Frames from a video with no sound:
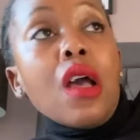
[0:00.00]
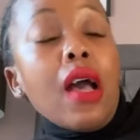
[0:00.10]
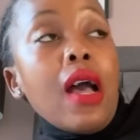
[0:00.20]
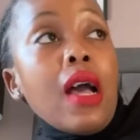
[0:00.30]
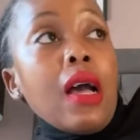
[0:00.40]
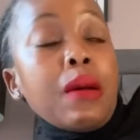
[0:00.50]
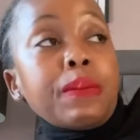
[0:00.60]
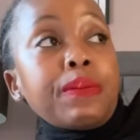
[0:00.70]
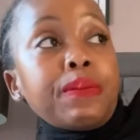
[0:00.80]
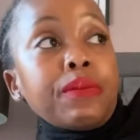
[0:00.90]

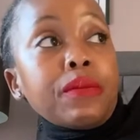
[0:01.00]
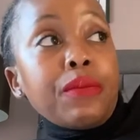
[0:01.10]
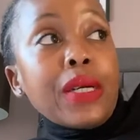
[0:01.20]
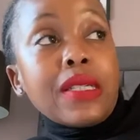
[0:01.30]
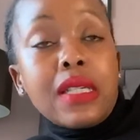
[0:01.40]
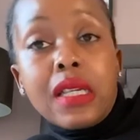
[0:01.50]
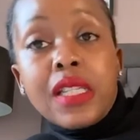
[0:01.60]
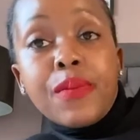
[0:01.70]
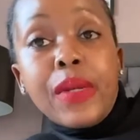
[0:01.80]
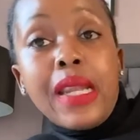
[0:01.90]
Um, but
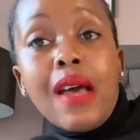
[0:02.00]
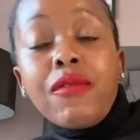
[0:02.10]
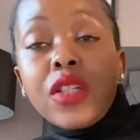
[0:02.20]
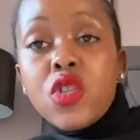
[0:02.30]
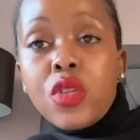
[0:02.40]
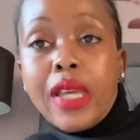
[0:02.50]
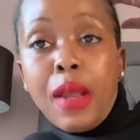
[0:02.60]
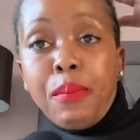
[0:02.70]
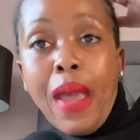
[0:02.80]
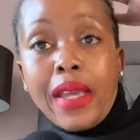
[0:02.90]
it's been lovely to
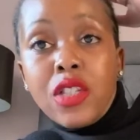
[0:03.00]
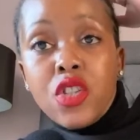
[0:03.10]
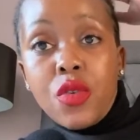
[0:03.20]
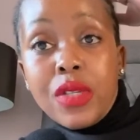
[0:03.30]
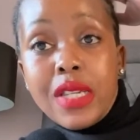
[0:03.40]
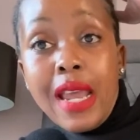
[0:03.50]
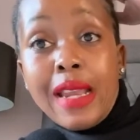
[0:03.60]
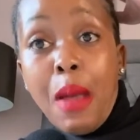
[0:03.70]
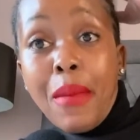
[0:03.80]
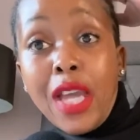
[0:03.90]
get back into it and
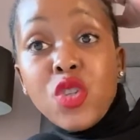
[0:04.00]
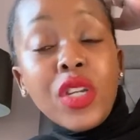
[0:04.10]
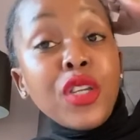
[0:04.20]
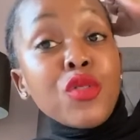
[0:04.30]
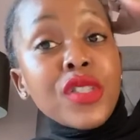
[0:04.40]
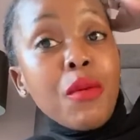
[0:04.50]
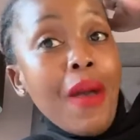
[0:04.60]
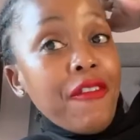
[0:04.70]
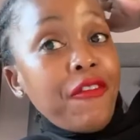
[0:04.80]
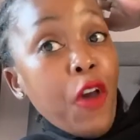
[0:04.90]
I'm actually using
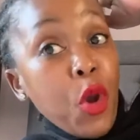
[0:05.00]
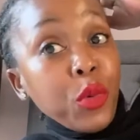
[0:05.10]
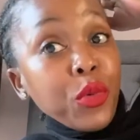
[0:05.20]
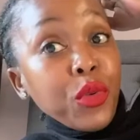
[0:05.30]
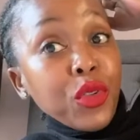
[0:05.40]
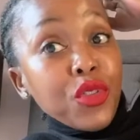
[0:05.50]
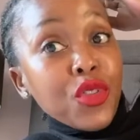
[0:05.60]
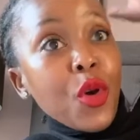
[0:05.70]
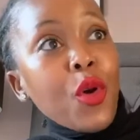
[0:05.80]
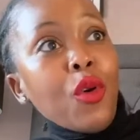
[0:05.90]
my phone
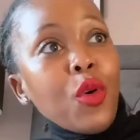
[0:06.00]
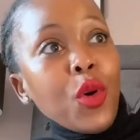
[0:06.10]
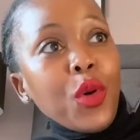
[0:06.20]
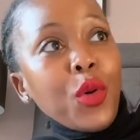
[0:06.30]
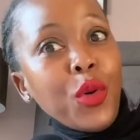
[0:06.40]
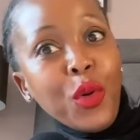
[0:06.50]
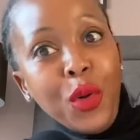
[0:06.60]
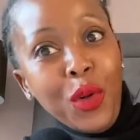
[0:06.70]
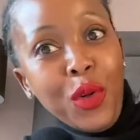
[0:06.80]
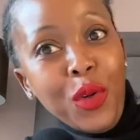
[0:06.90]
so
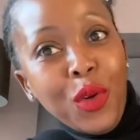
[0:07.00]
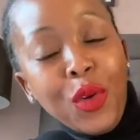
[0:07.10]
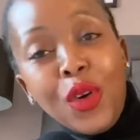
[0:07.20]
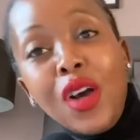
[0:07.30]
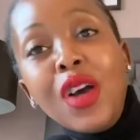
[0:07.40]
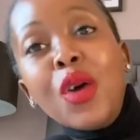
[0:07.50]
hoo